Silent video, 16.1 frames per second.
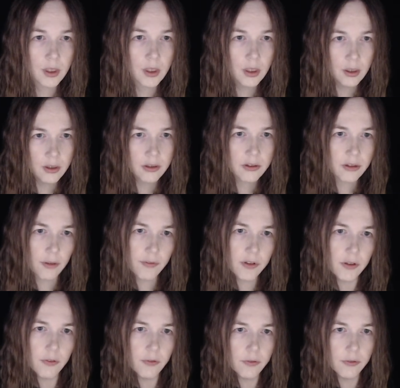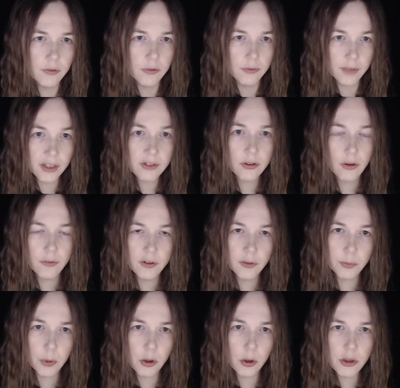Stuffing the rest of his
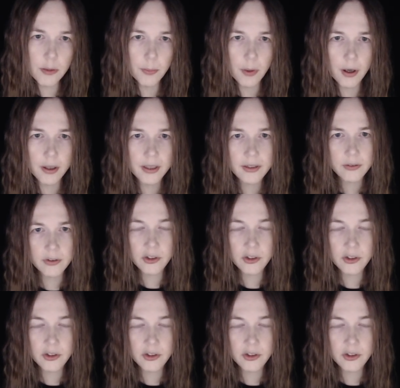protein bar into his